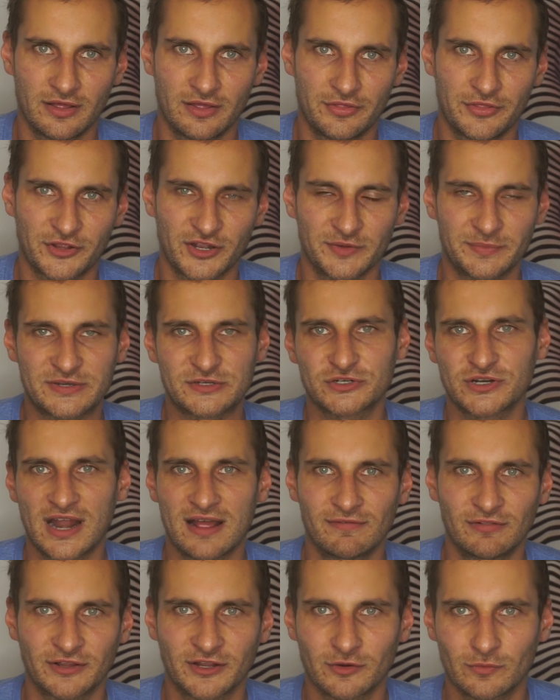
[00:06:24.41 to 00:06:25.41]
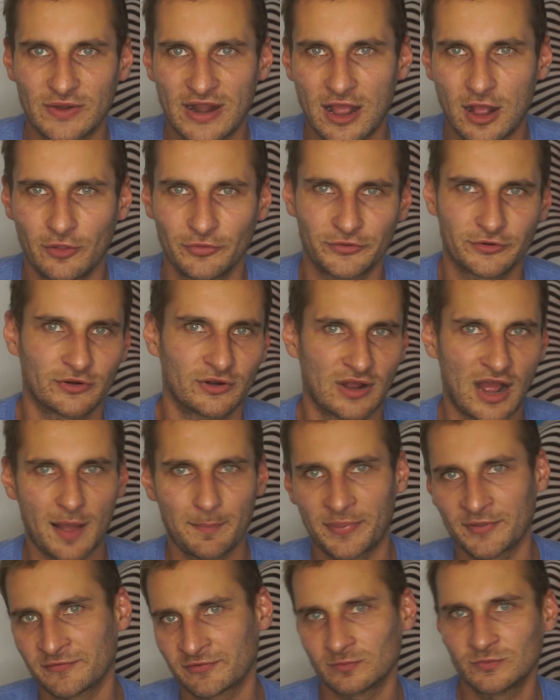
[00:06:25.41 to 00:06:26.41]
they're gonna be traveling around or
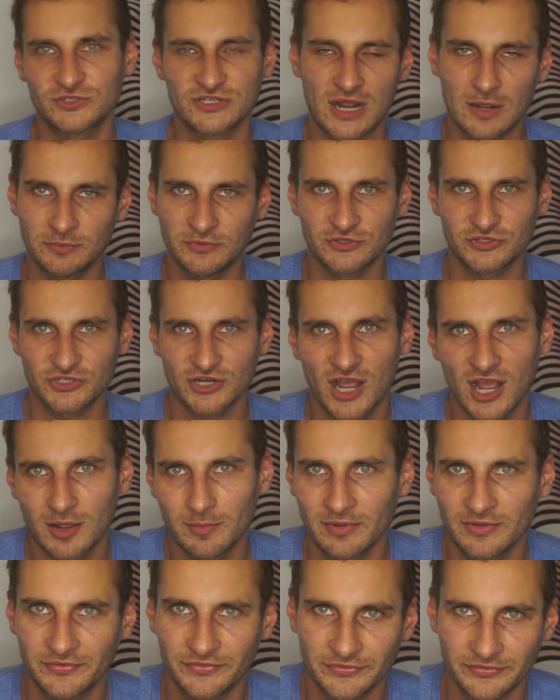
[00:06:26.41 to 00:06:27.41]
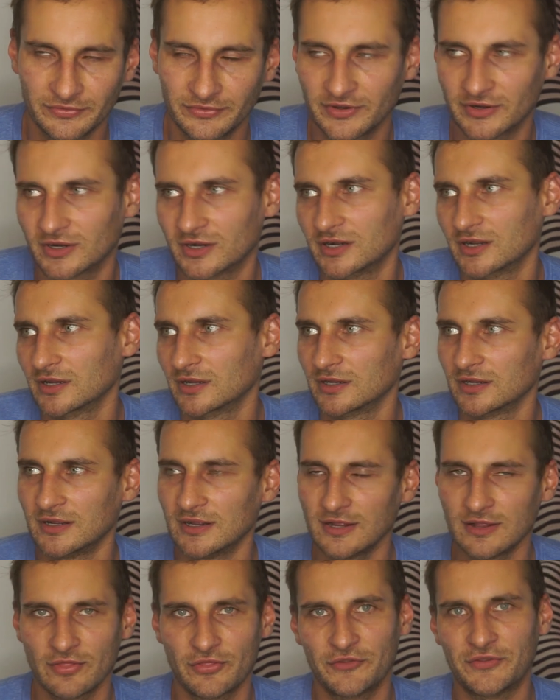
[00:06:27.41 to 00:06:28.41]
hopping from job to job, and they're not
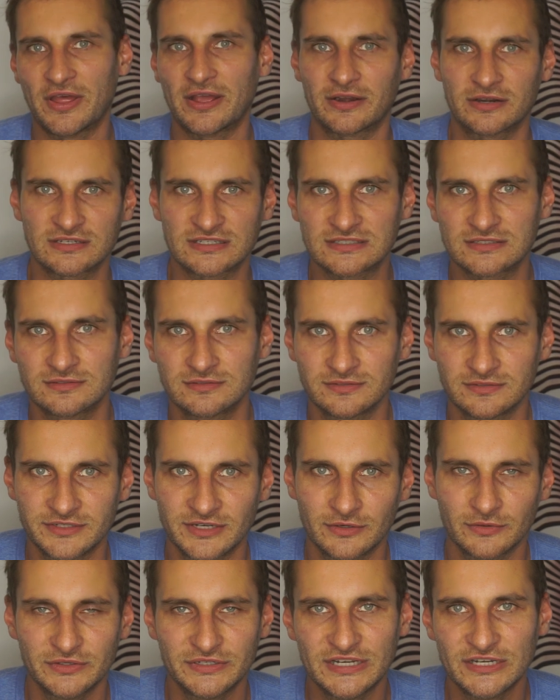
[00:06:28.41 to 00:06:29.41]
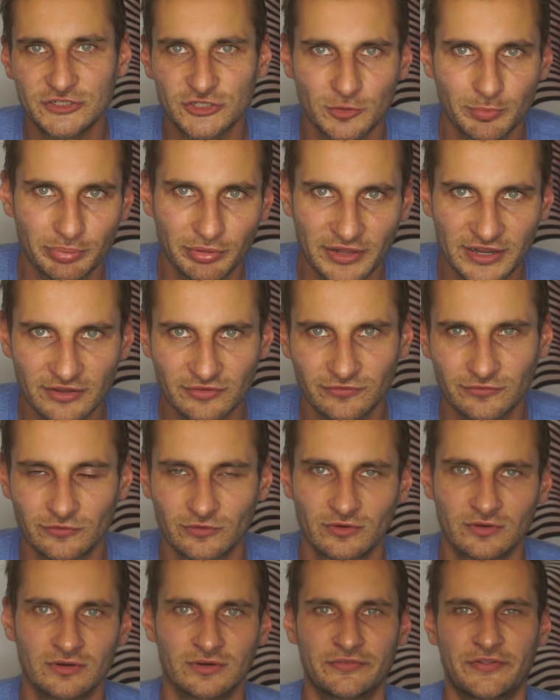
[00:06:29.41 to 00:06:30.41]
gonna, you know, need your place
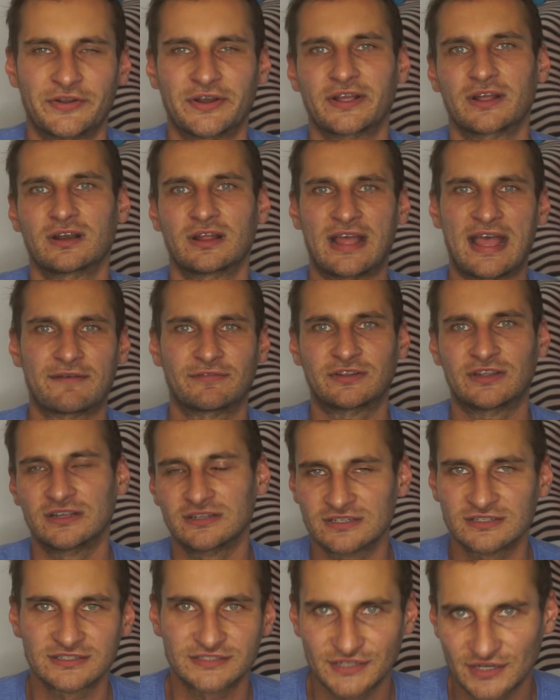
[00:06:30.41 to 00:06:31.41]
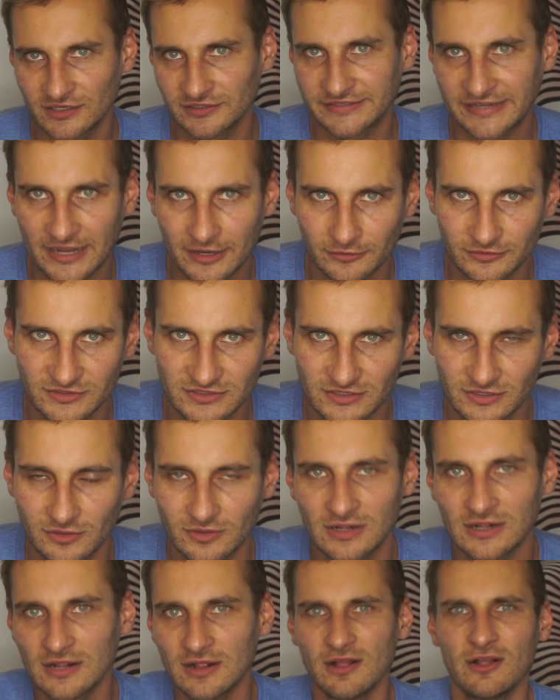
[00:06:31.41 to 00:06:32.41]
they're not gonna have kids and settle down.
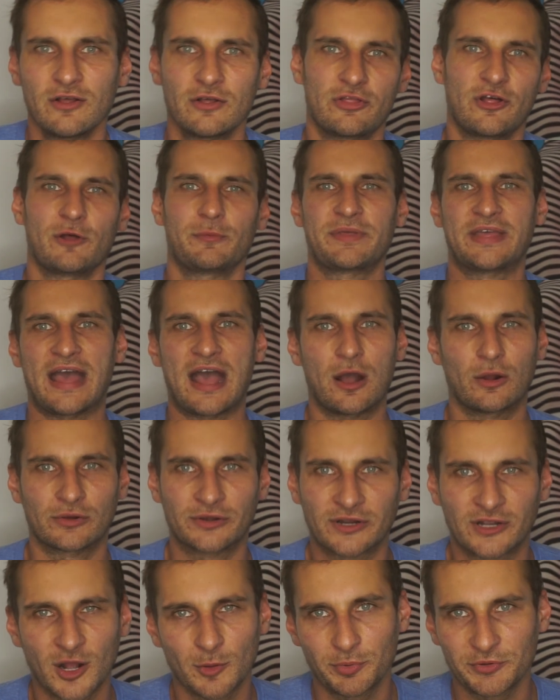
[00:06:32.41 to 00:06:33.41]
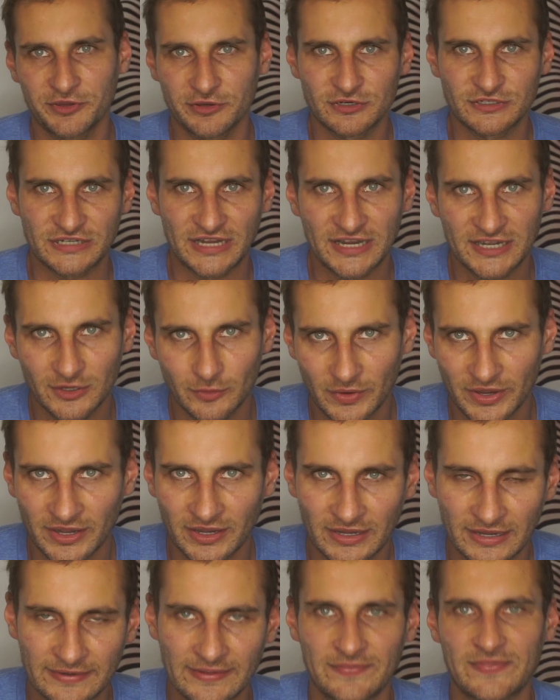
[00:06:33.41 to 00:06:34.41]
So they'll be out in a couple years
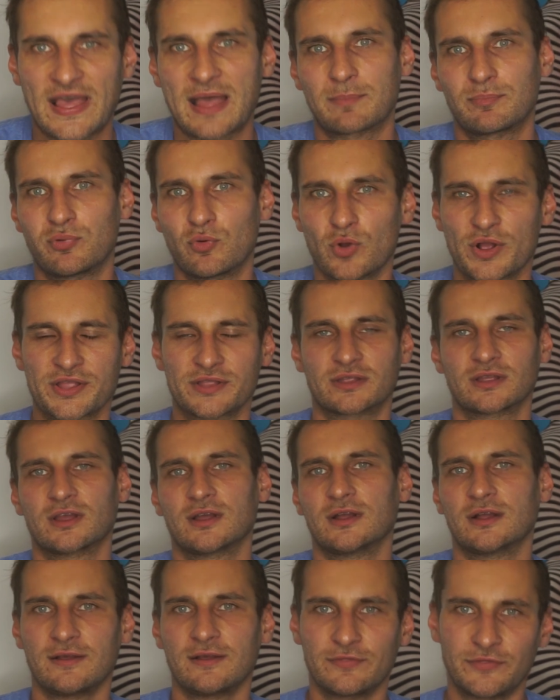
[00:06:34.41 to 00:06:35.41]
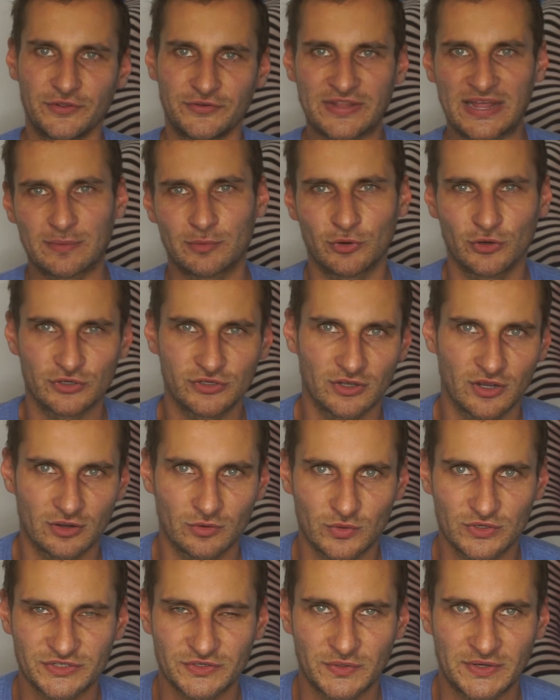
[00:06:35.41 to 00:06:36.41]
anyway. And at that point, the neighborhood
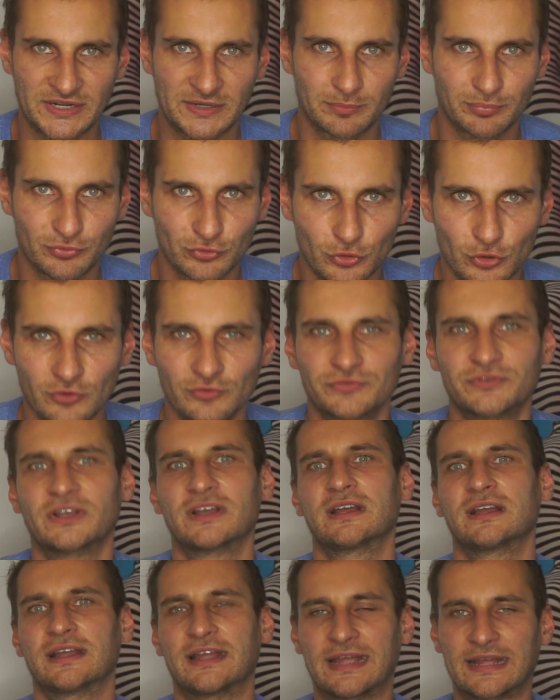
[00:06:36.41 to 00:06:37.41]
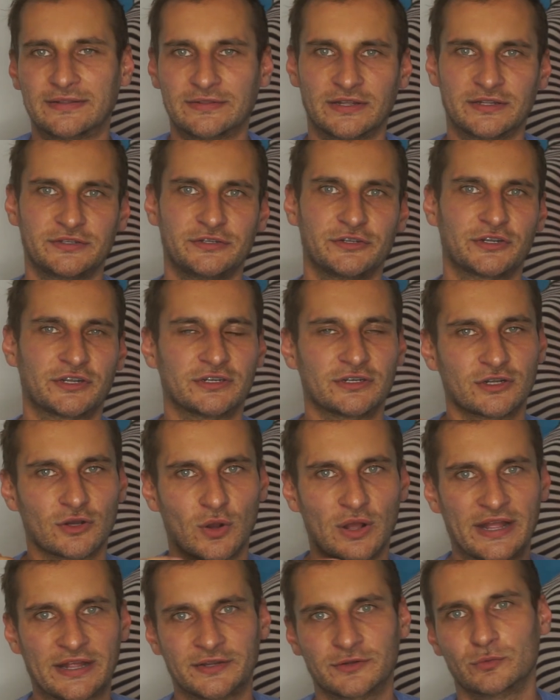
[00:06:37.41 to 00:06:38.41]
is already improved, and then you can
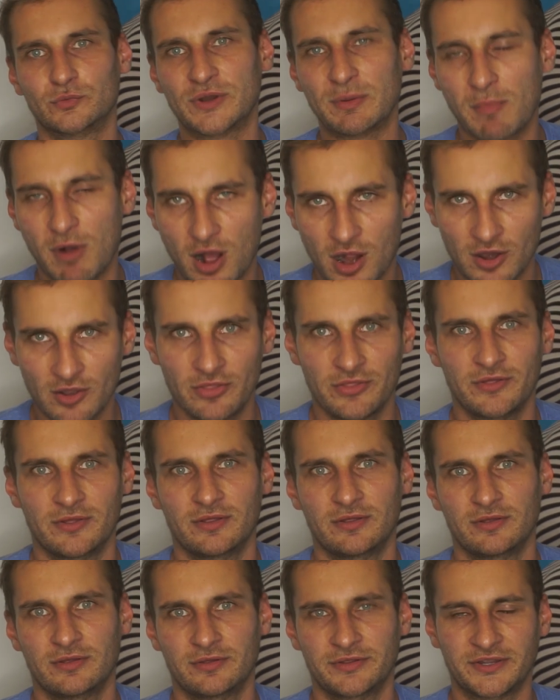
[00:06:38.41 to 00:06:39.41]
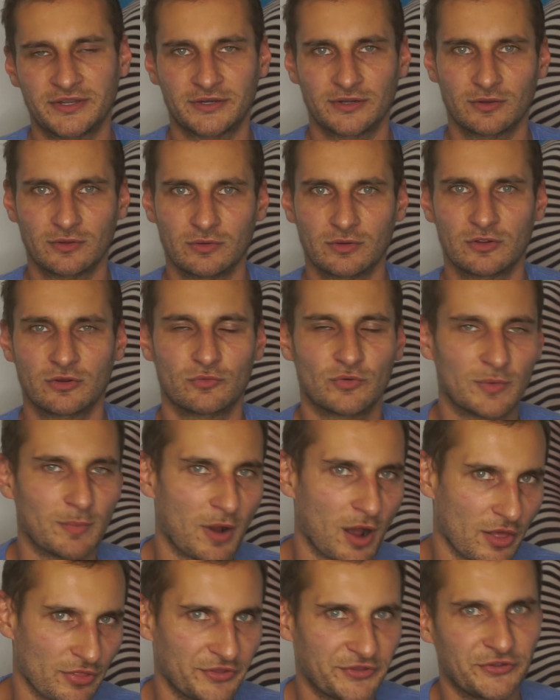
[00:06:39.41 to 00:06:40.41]
go ahead and remodel
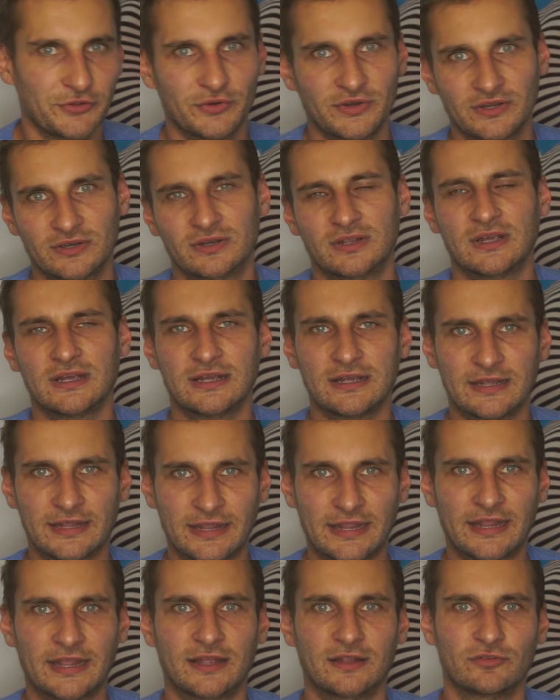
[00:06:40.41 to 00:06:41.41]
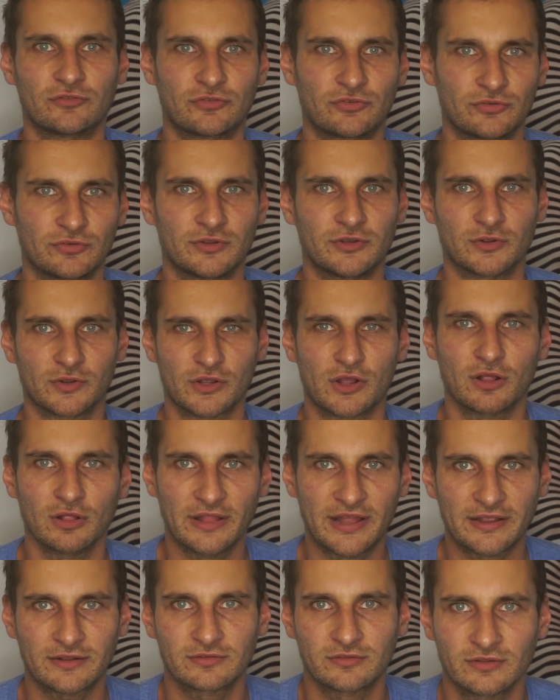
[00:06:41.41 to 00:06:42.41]
the unit, and
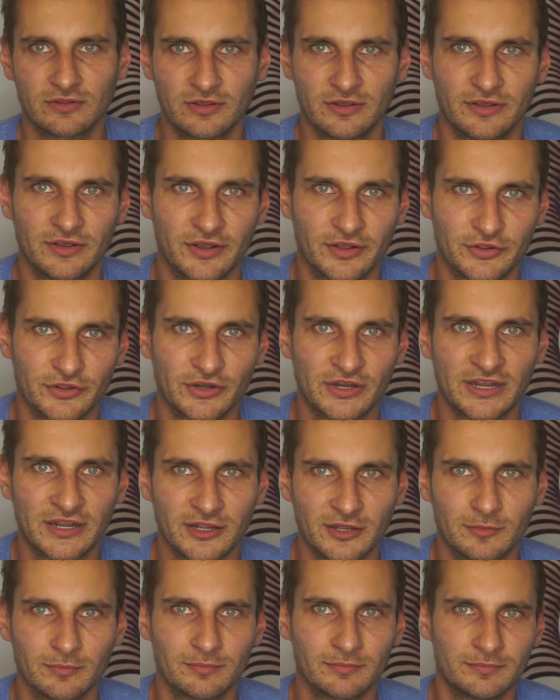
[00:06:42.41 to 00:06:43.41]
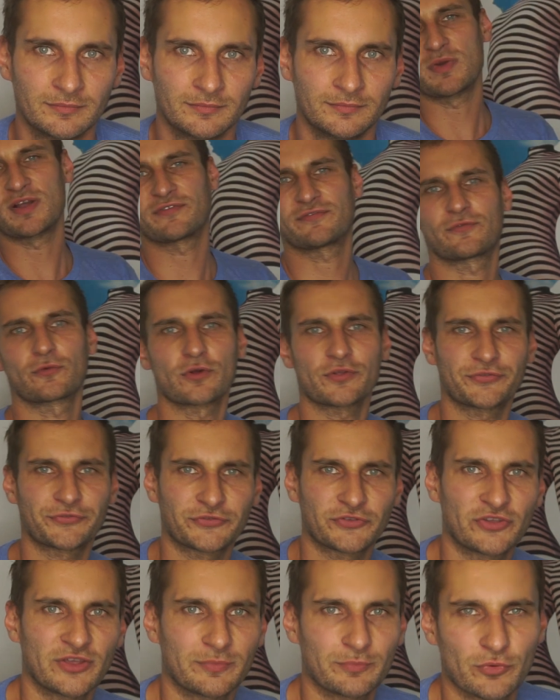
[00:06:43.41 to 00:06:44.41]
collect a good income. My
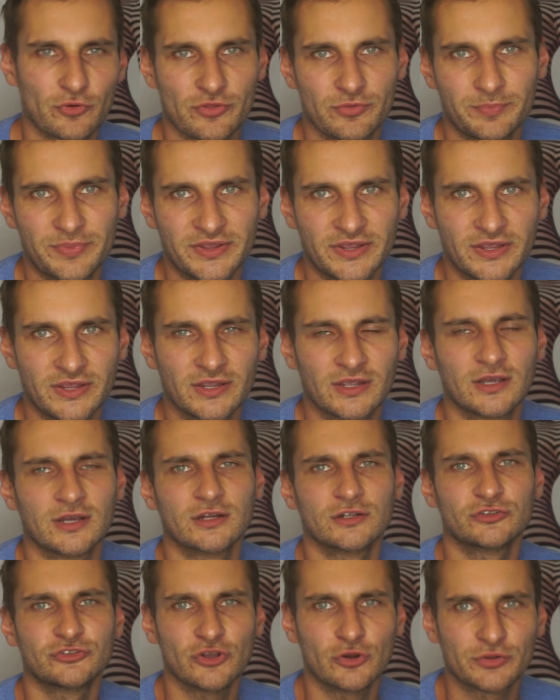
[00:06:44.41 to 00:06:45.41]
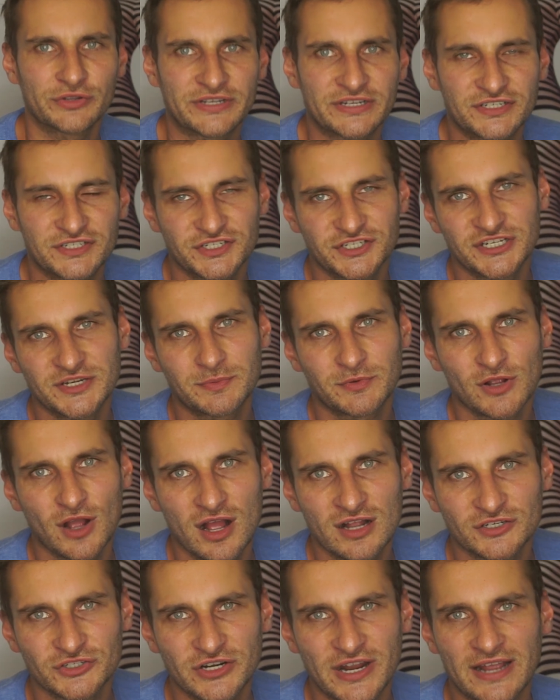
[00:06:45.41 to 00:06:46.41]
fourth tip would be, don't get cheap
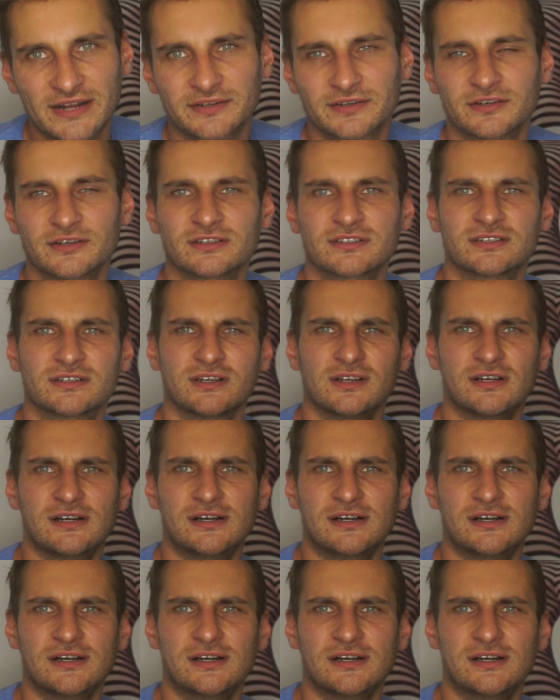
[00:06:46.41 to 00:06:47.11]
contractors.